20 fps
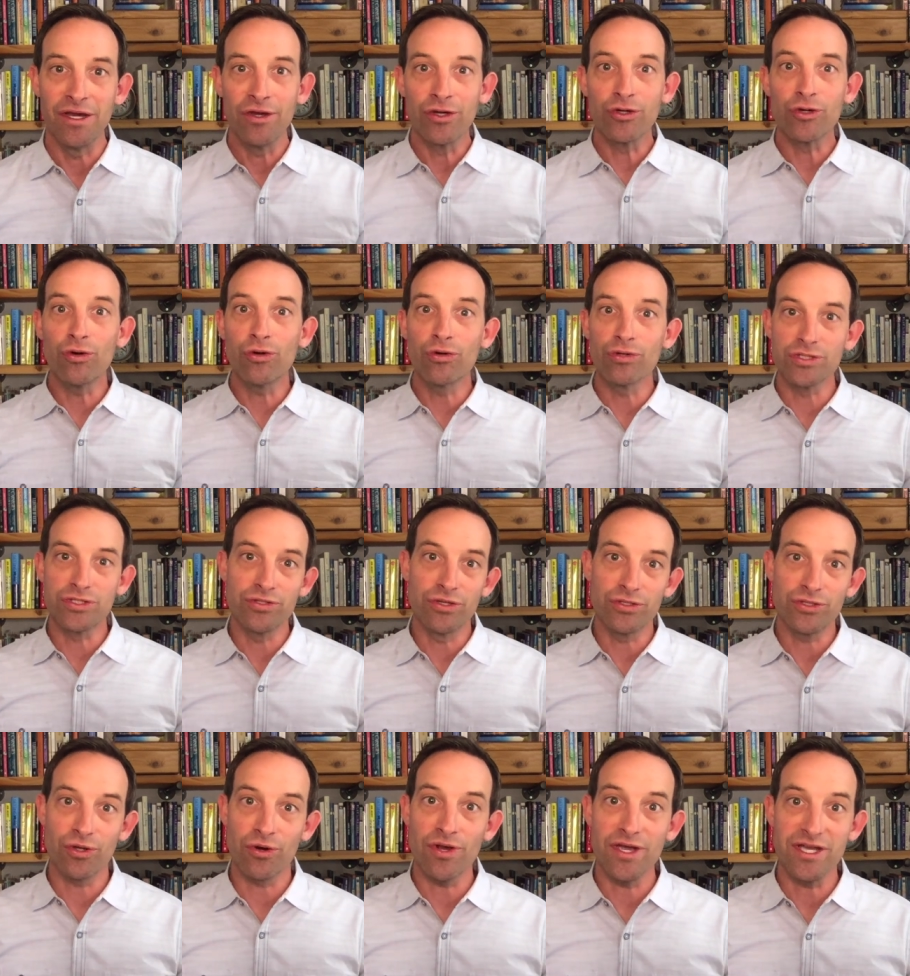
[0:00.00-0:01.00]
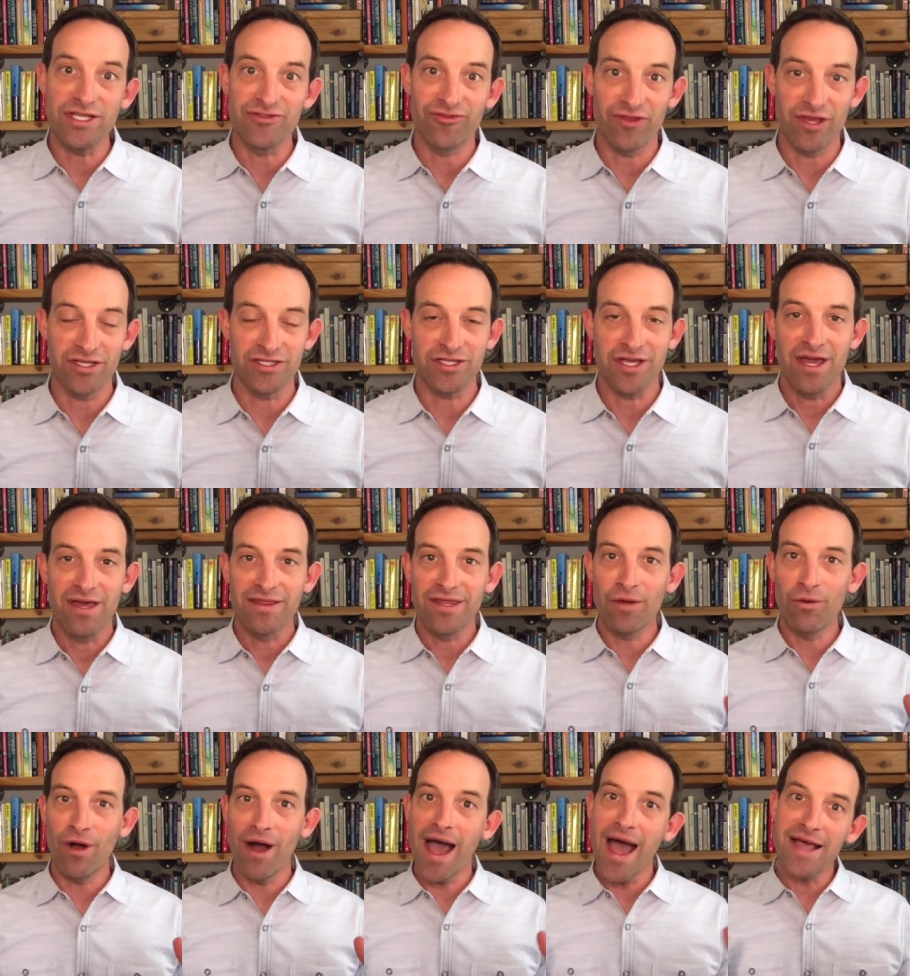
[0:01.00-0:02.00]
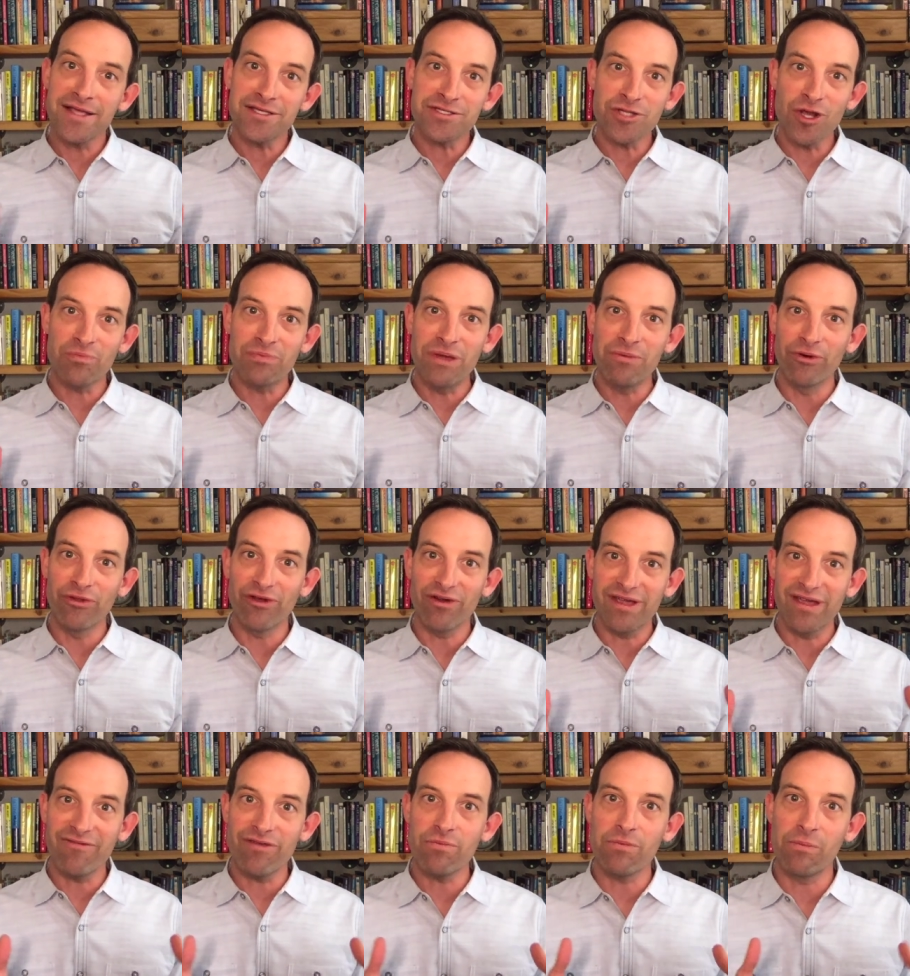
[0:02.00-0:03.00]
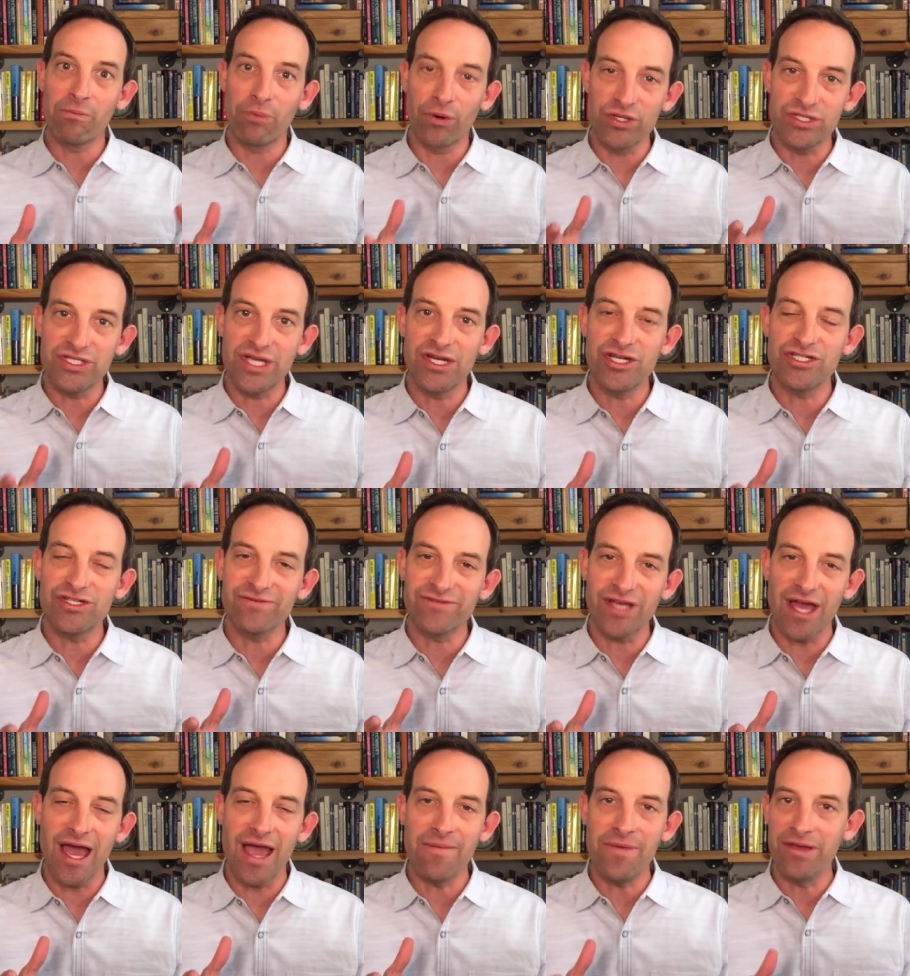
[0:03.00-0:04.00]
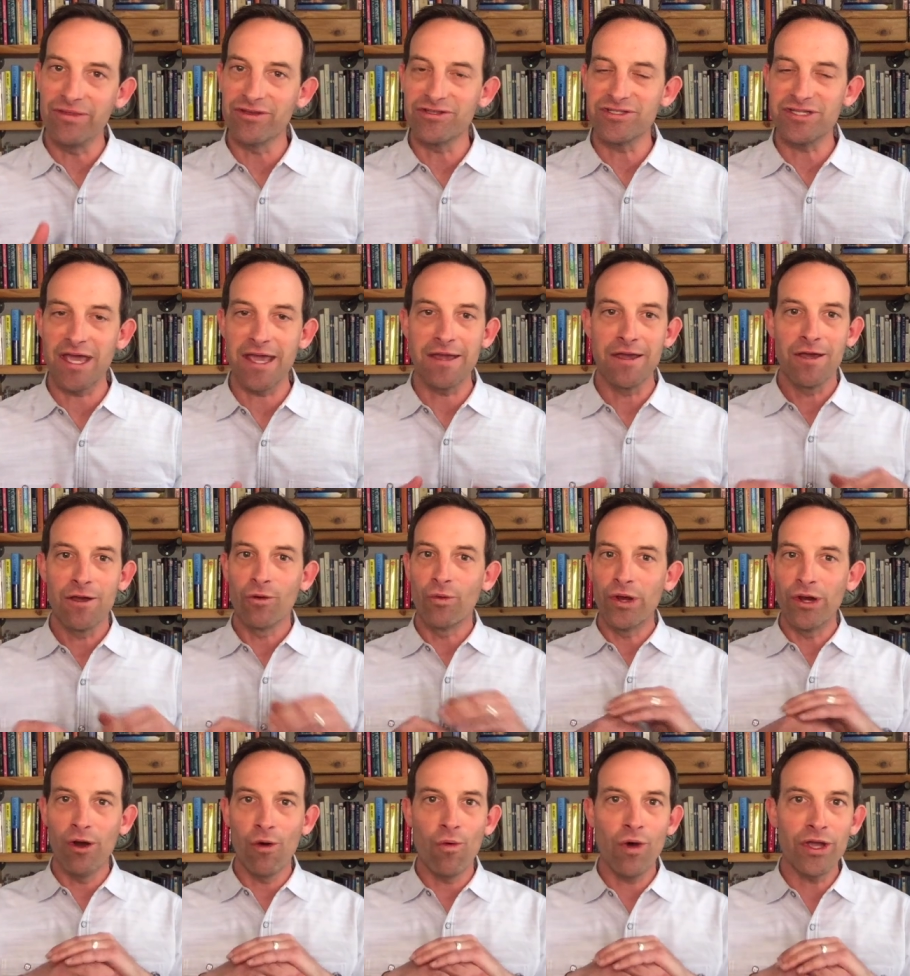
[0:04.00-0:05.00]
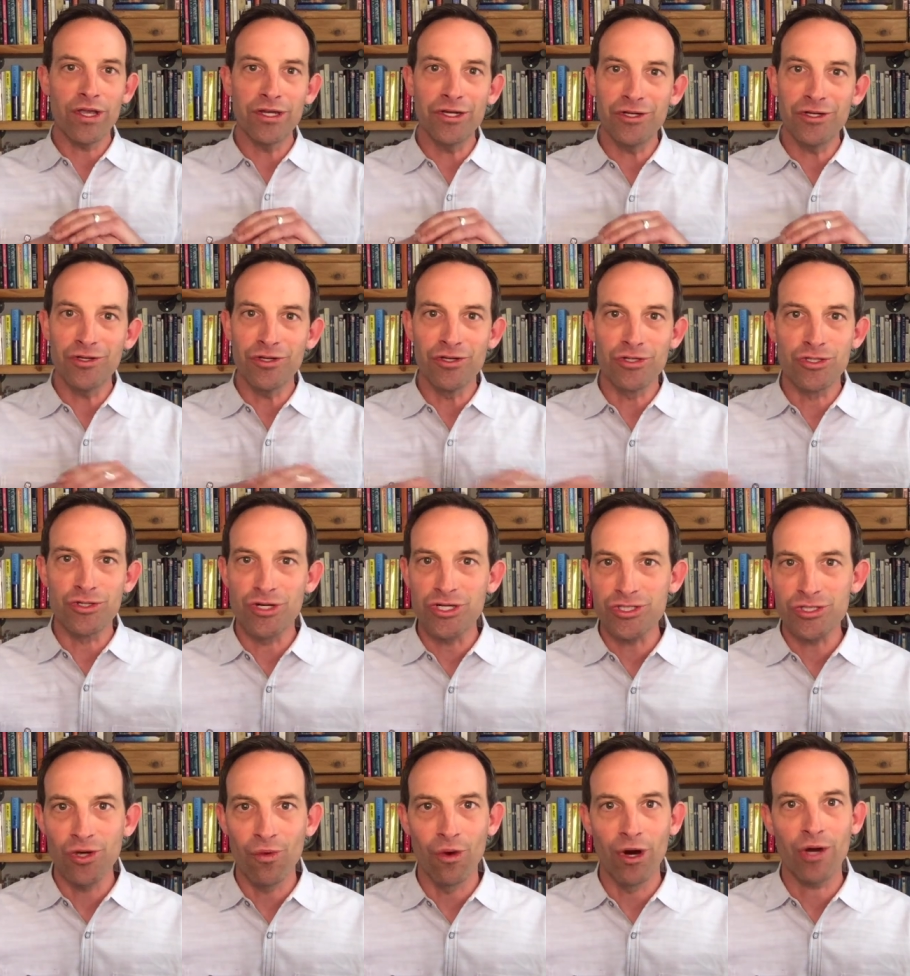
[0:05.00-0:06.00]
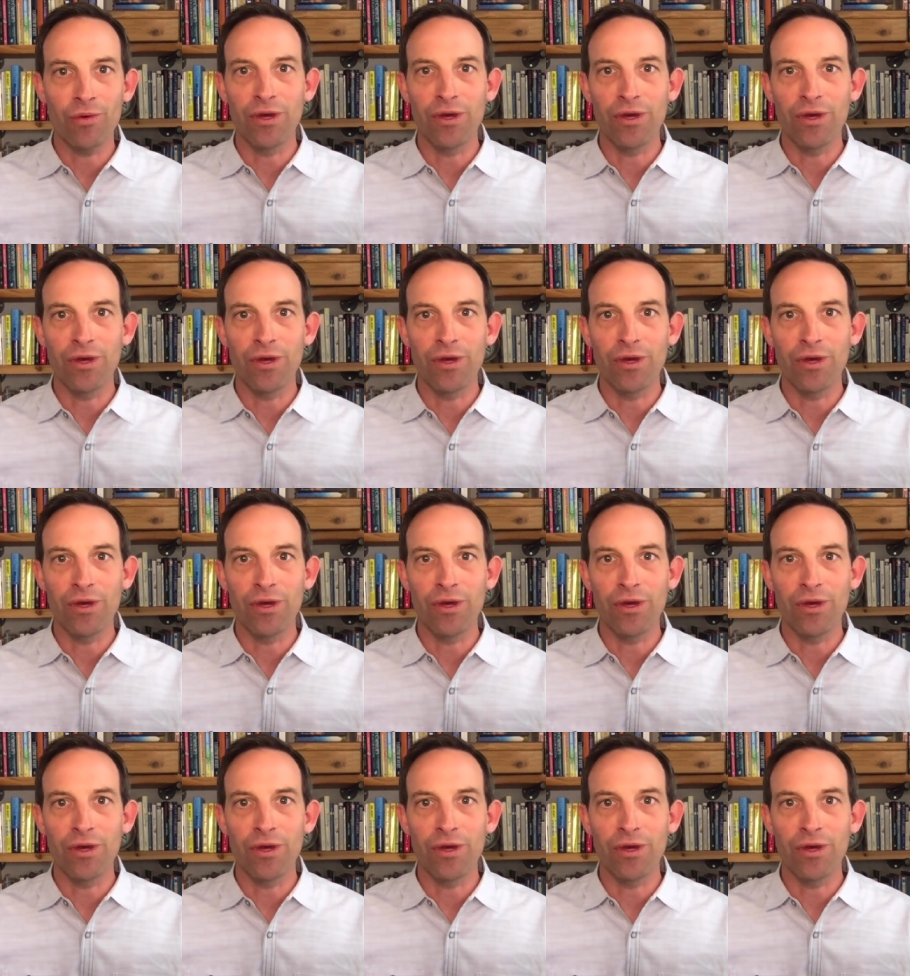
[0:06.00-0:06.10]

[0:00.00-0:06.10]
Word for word: Google's notorious for this. They will ask their people, they'll give them a percentage of time, and they'll say, "We don't want you to do your traditional work.